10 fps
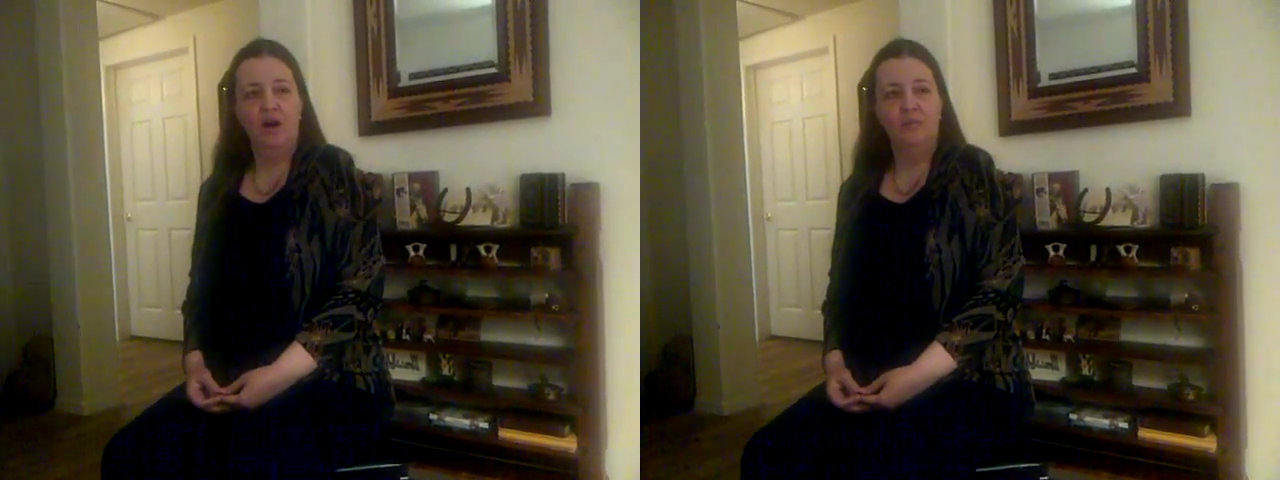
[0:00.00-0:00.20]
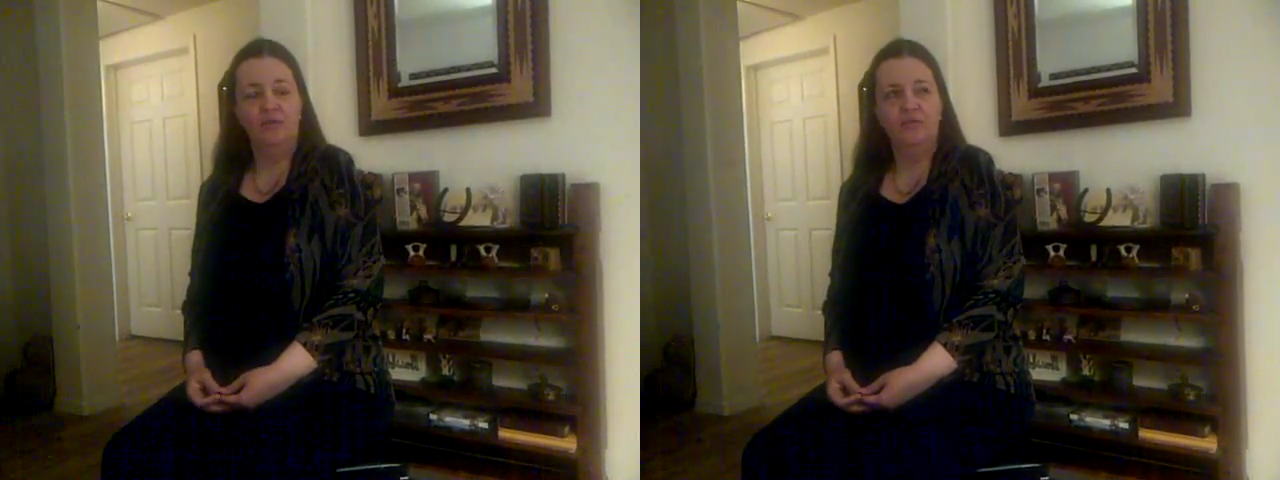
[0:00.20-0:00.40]

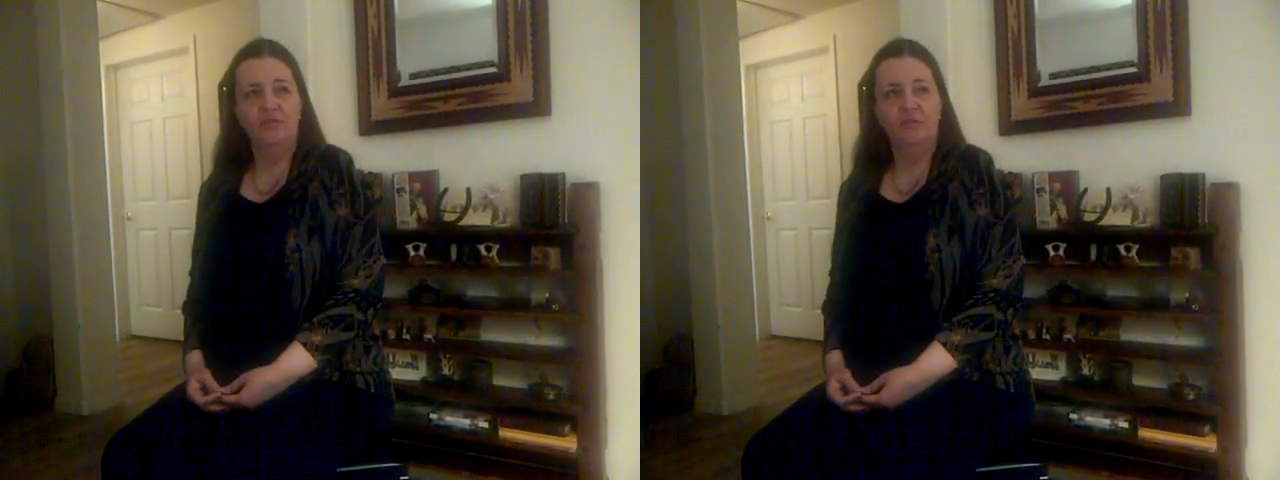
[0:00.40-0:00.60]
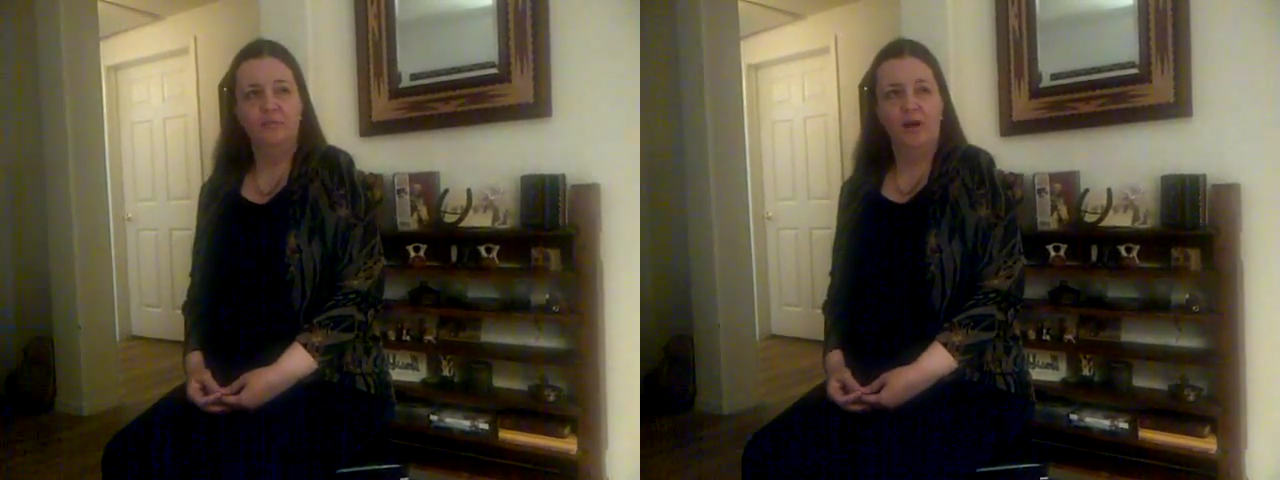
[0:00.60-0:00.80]

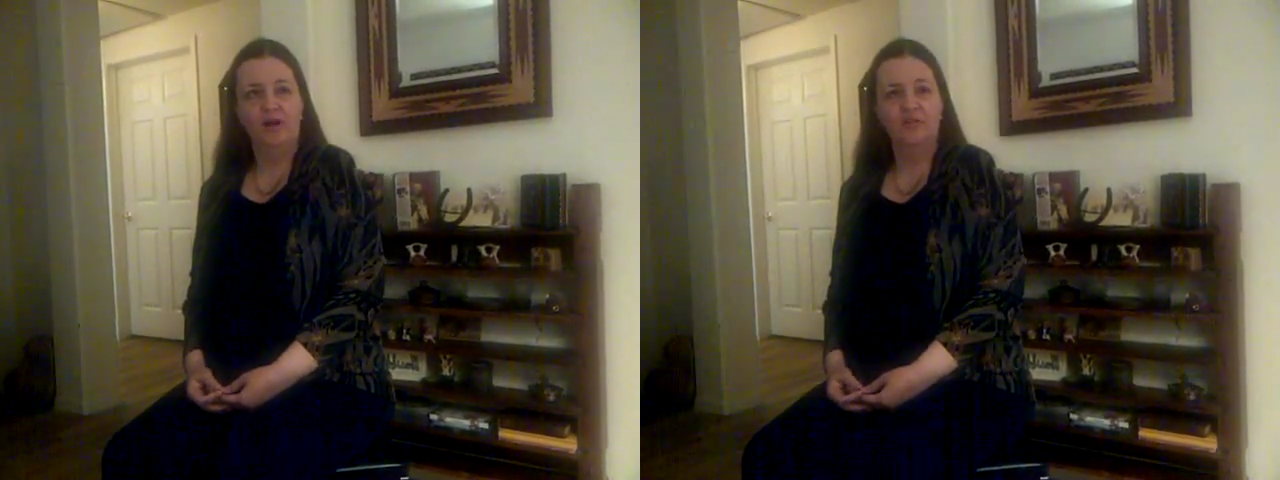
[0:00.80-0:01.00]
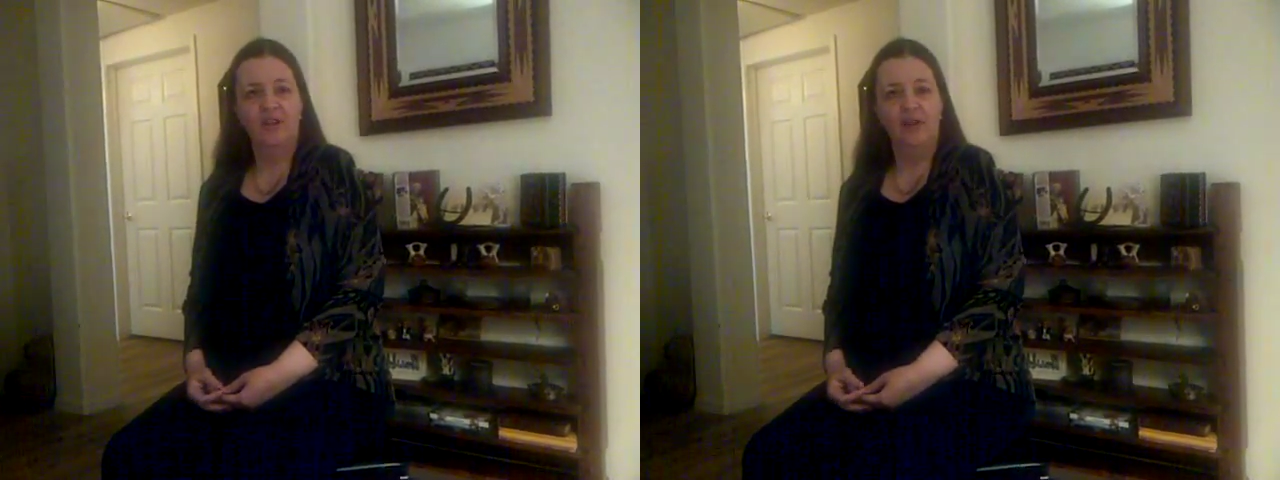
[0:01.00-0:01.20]
almost
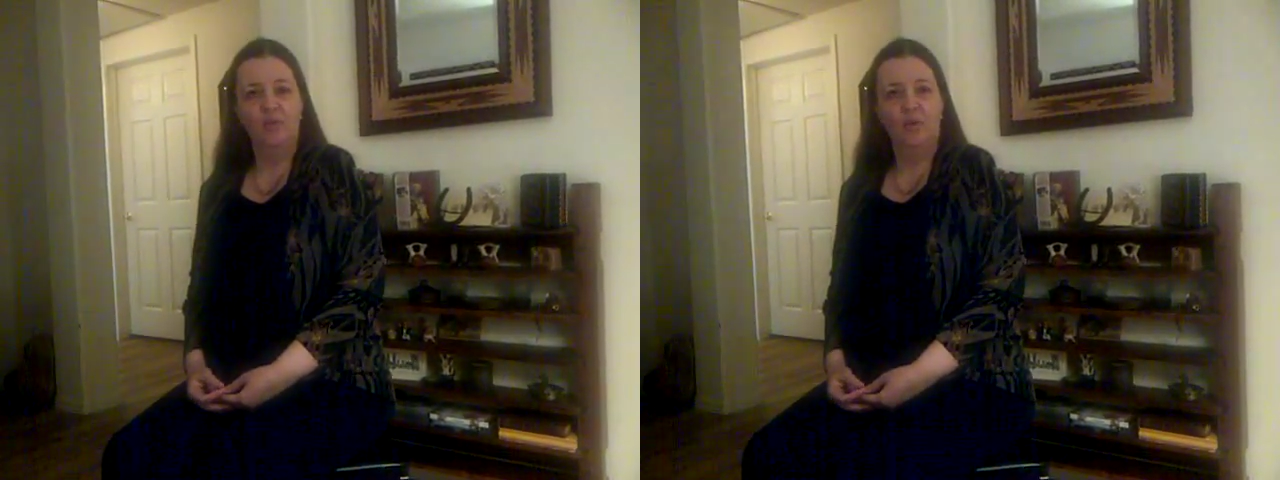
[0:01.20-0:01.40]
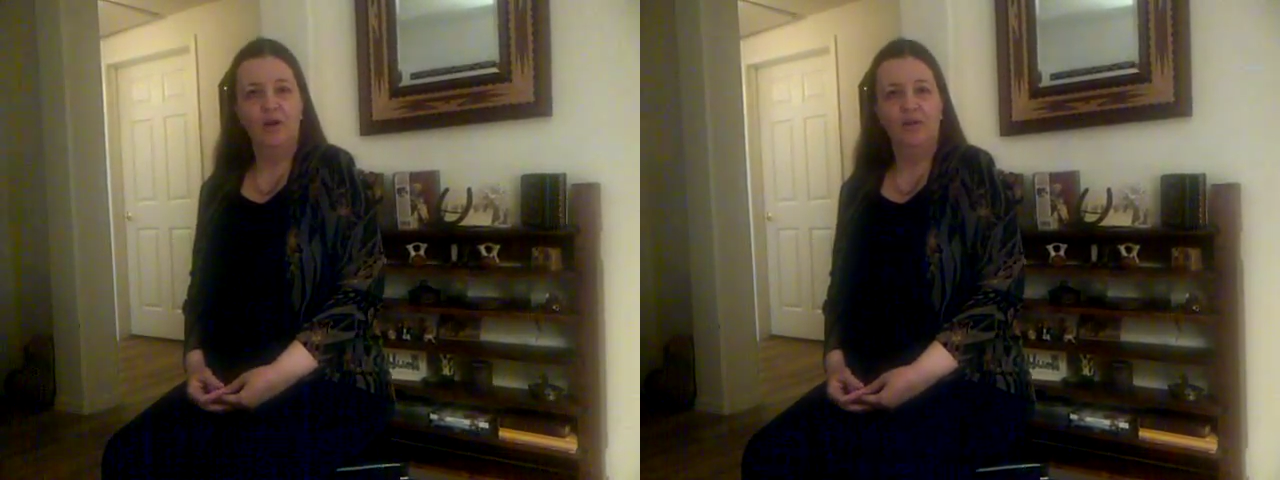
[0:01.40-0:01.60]
sparked a
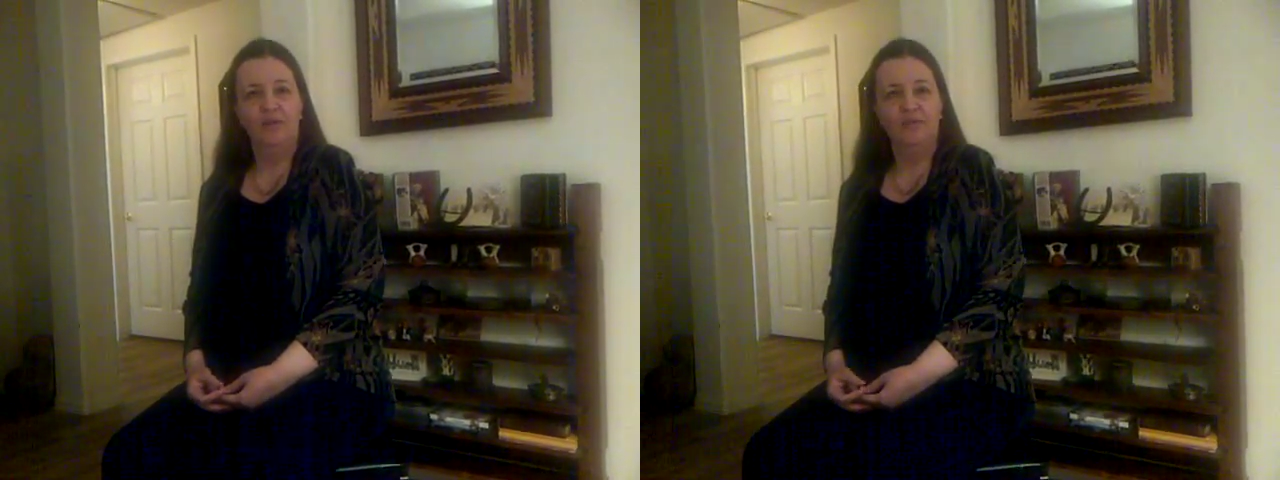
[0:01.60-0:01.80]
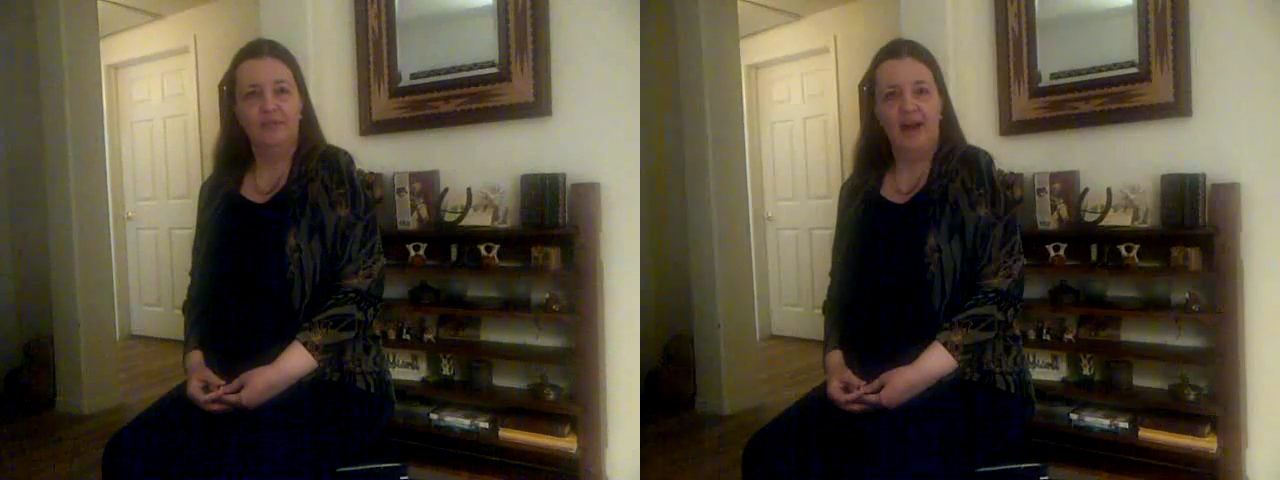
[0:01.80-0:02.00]
royal
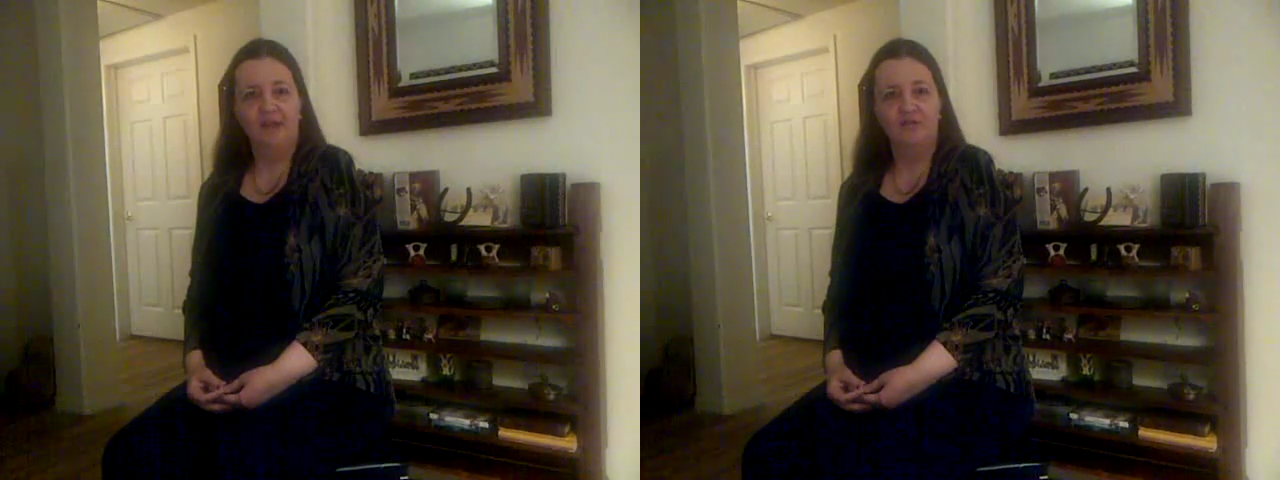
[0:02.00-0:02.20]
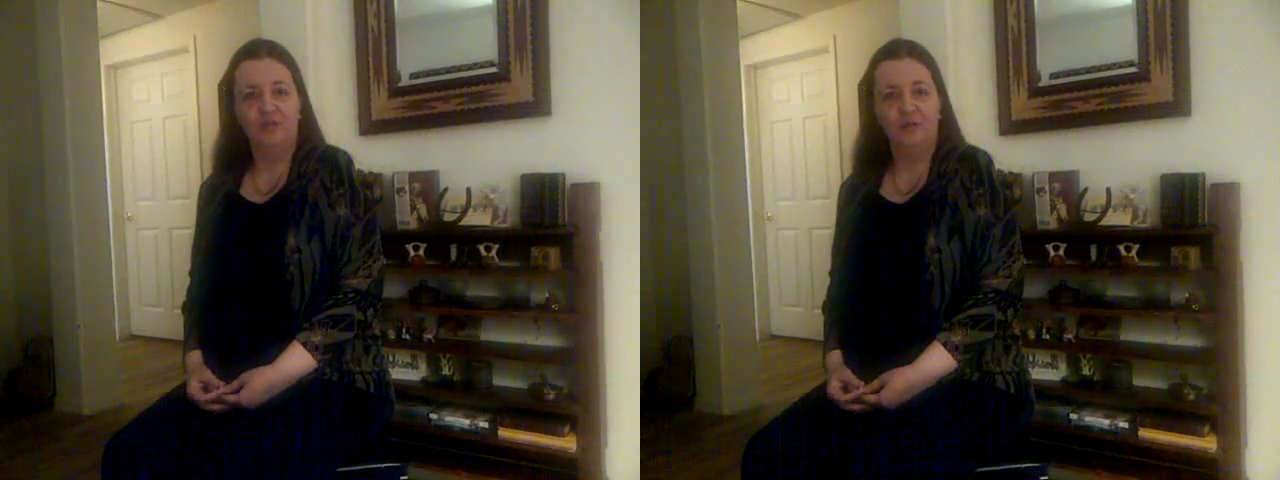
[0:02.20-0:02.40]

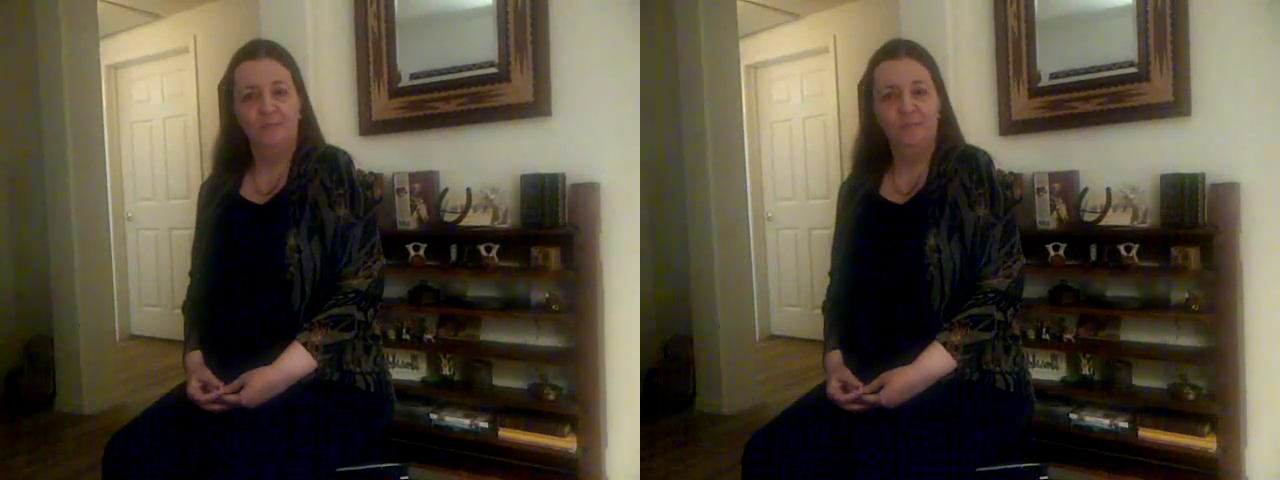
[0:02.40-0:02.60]
disaster.